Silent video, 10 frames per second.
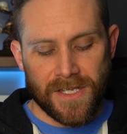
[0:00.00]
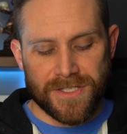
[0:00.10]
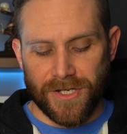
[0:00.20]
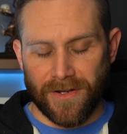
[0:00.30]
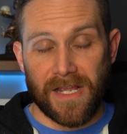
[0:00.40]

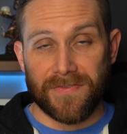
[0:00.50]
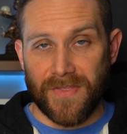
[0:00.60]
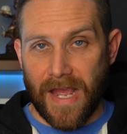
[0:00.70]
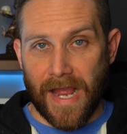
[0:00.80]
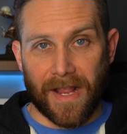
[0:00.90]
So you're going to hit
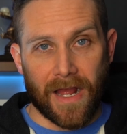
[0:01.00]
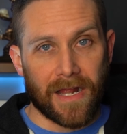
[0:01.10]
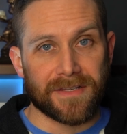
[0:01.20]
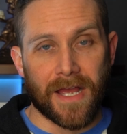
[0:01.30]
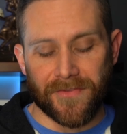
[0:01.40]
the
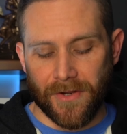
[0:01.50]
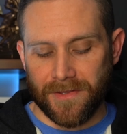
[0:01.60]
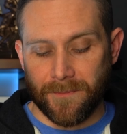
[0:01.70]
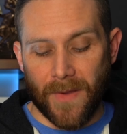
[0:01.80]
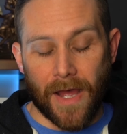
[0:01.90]
icon down there
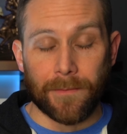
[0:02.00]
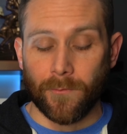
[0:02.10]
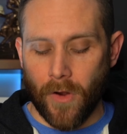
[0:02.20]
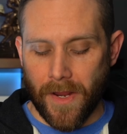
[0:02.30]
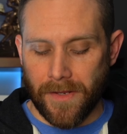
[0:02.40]
at the
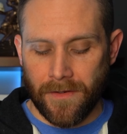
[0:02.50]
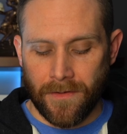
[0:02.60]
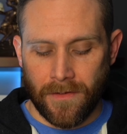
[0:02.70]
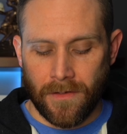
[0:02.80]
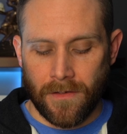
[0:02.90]
bottom right,
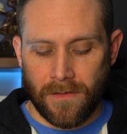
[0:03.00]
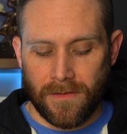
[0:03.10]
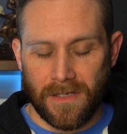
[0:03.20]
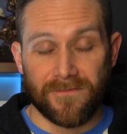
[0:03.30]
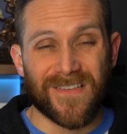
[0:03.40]

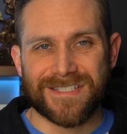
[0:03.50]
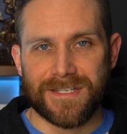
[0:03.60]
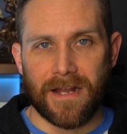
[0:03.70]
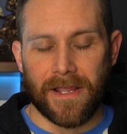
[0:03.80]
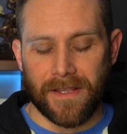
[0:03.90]
the
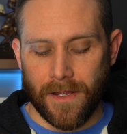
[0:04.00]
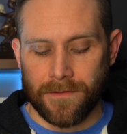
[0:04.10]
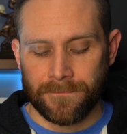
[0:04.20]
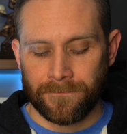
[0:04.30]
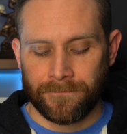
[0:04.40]
investing
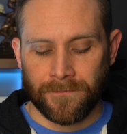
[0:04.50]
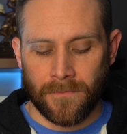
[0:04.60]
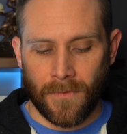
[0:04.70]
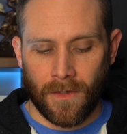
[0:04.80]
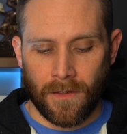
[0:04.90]
icon.
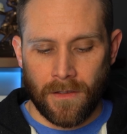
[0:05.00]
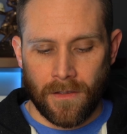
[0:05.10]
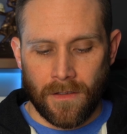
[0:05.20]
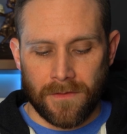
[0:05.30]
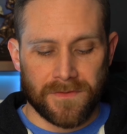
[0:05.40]

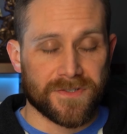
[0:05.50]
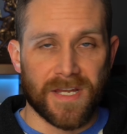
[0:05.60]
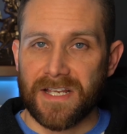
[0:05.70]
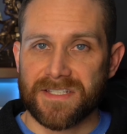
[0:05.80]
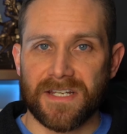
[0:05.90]
This will
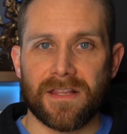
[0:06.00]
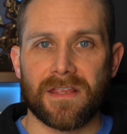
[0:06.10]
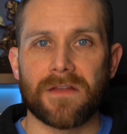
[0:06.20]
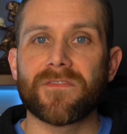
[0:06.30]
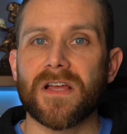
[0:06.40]
take us into
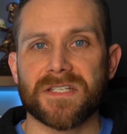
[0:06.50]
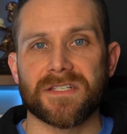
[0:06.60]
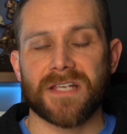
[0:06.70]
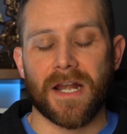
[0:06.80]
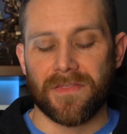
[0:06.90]
the
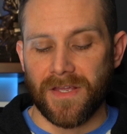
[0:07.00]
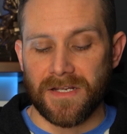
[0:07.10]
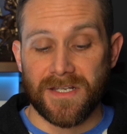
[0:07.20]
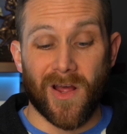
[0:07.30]
investing side of things.